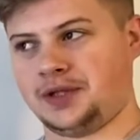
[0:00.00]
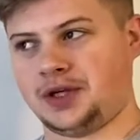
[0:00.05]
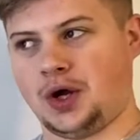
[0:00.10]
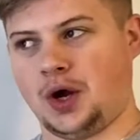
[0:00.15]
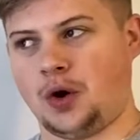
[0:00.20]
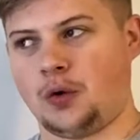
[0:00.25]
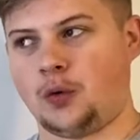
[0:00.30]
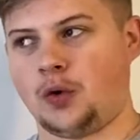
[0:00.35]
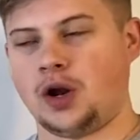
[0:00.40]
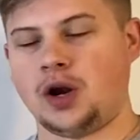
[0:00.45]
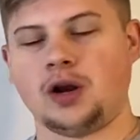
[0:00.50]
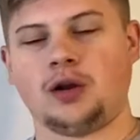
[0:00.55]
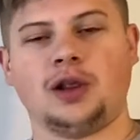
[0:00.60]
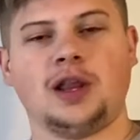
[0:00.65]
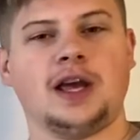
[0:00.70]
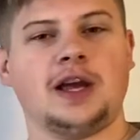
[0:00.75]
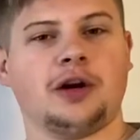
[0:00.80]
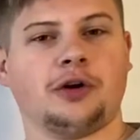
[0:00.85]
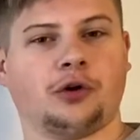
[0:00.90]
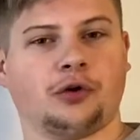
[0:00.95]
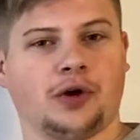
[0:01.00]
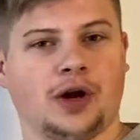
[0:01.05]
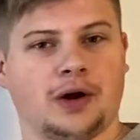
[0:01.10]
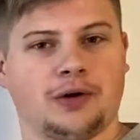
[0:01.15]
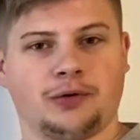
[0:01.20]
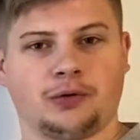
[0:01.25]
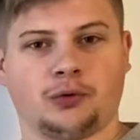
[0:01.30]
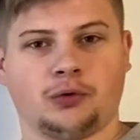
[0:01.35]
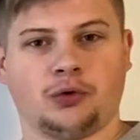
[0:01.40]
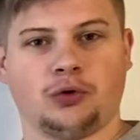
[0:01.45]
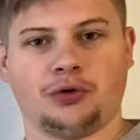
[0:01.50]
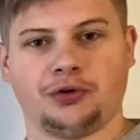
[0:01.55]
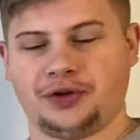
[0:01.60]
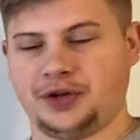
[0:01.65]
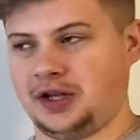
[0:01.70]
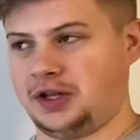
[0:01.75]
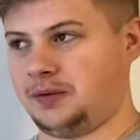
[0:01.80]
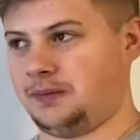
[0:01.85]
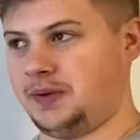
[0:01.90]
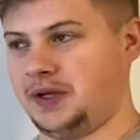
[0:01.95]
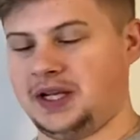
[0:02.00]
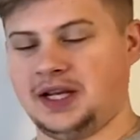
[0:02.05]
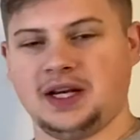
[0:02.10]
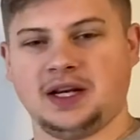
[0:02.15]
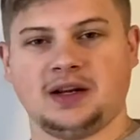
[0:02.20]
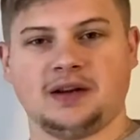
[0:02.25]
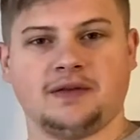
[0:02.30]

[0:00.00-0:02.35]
Now, I want to lay a ground rule at the beginning